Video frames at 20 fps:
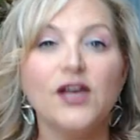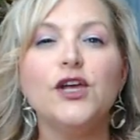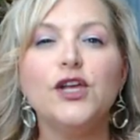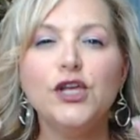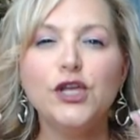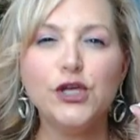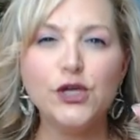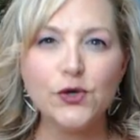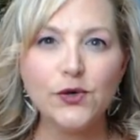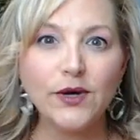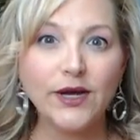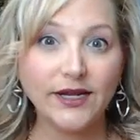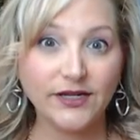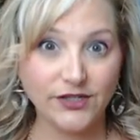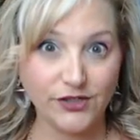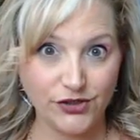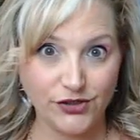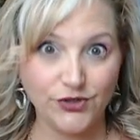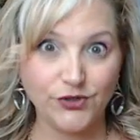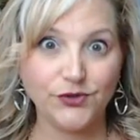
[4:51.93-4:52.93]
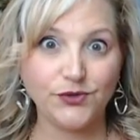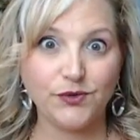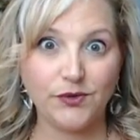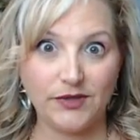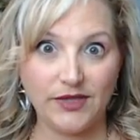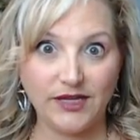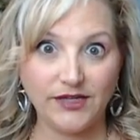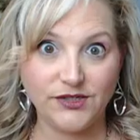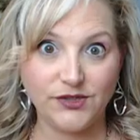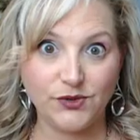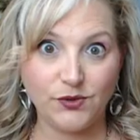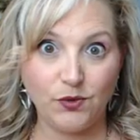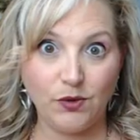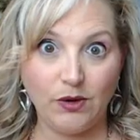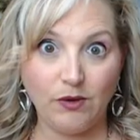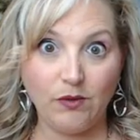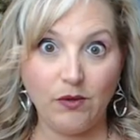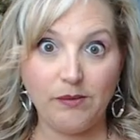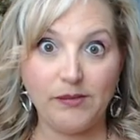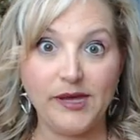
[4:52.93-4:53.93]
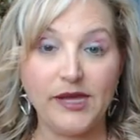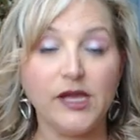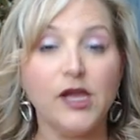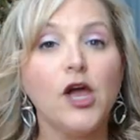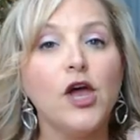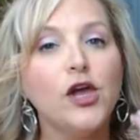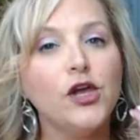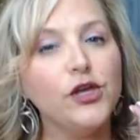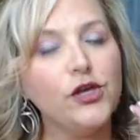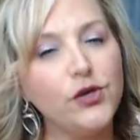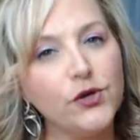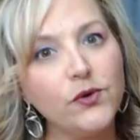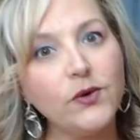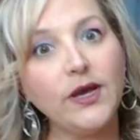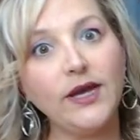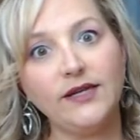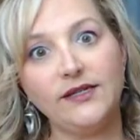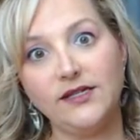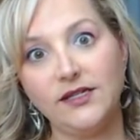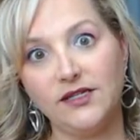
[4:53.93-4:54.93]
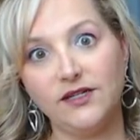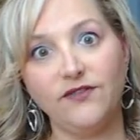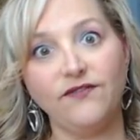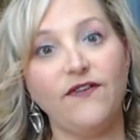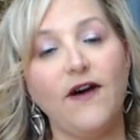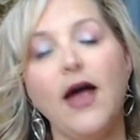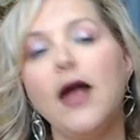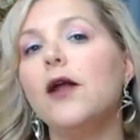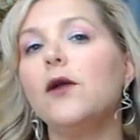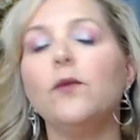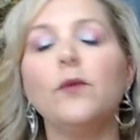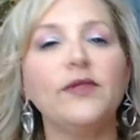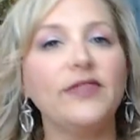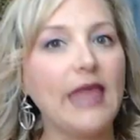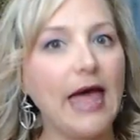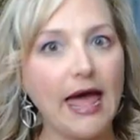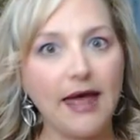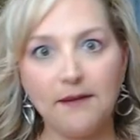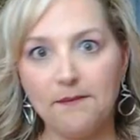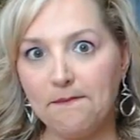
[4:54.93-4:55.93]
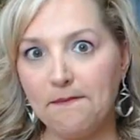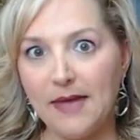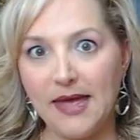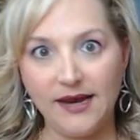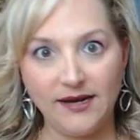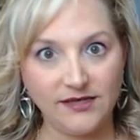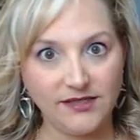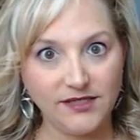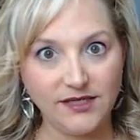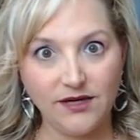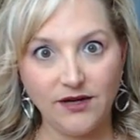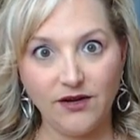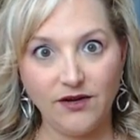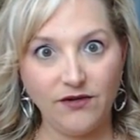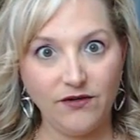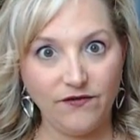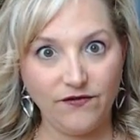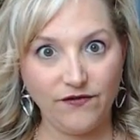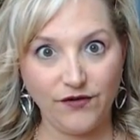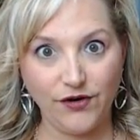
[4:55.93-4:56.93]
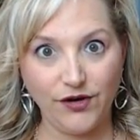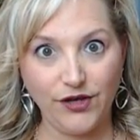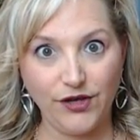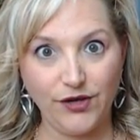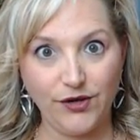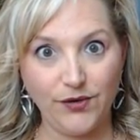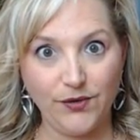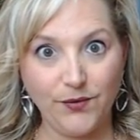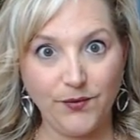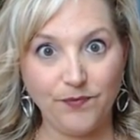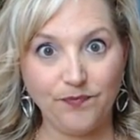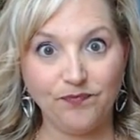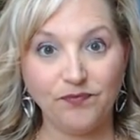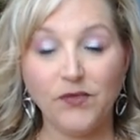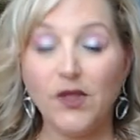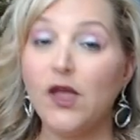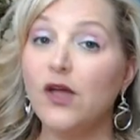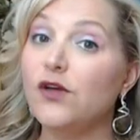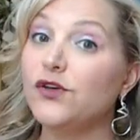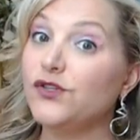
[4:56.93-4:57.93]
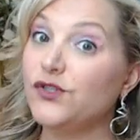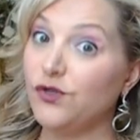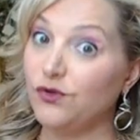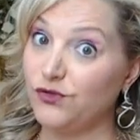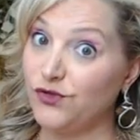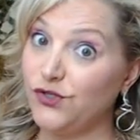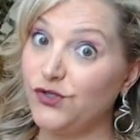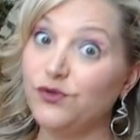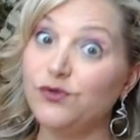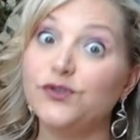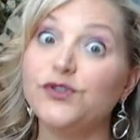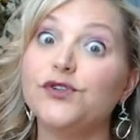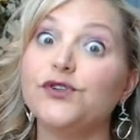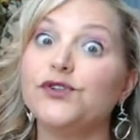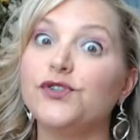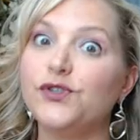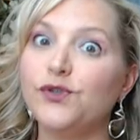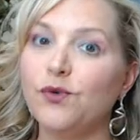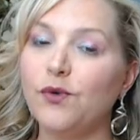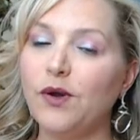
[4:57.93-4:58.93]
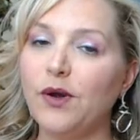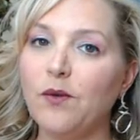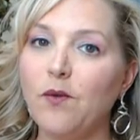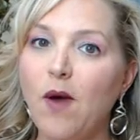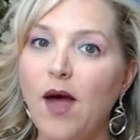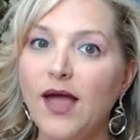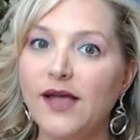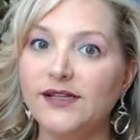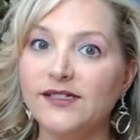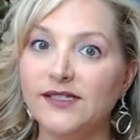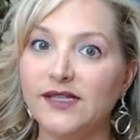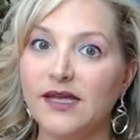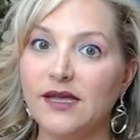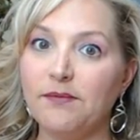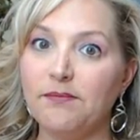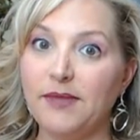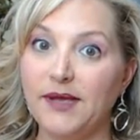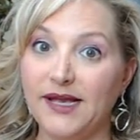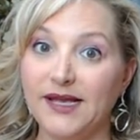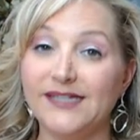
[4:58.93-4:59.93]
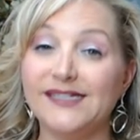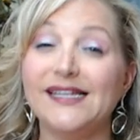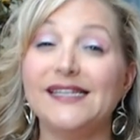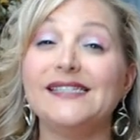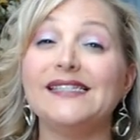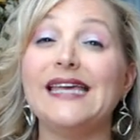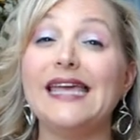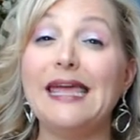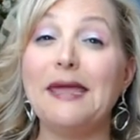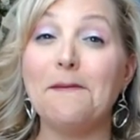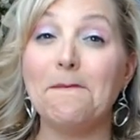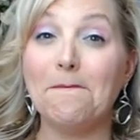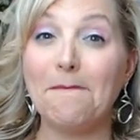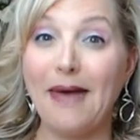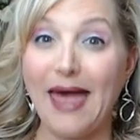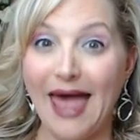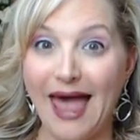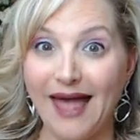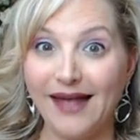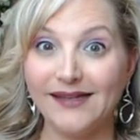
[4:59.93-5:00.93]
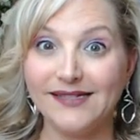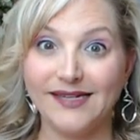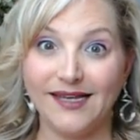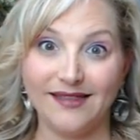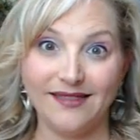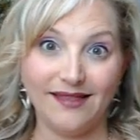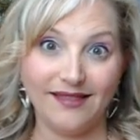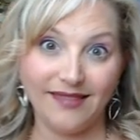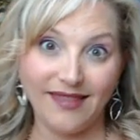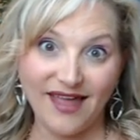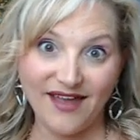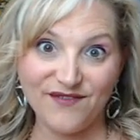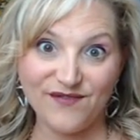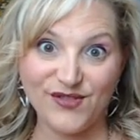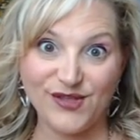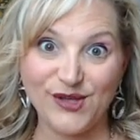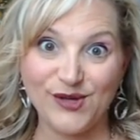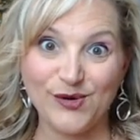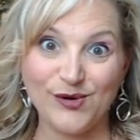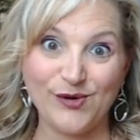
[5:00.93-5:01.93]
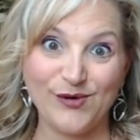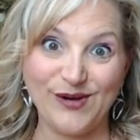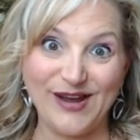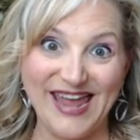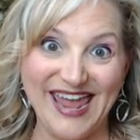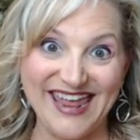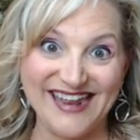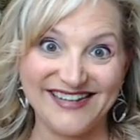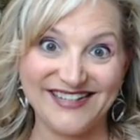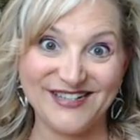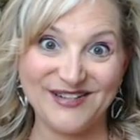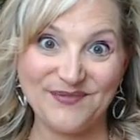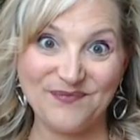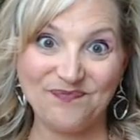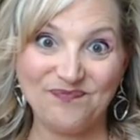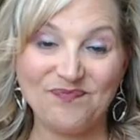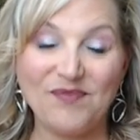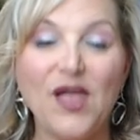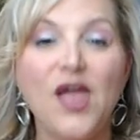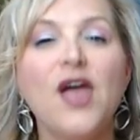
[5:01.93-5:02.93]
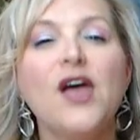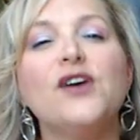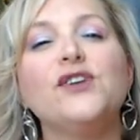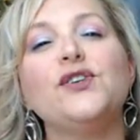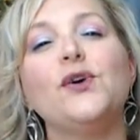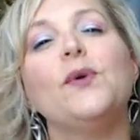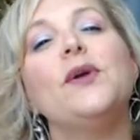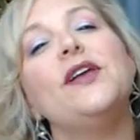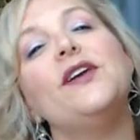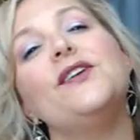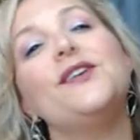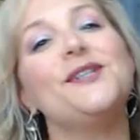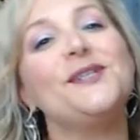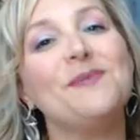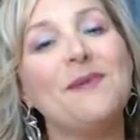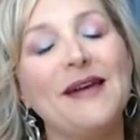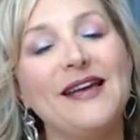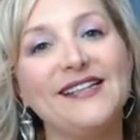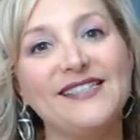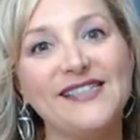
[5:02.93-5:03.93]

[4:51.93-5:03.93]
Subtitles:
You get to choose what that story will be. You get to define what that meant for you. So choose your story wisely because it's impacting the life that you create. So here's my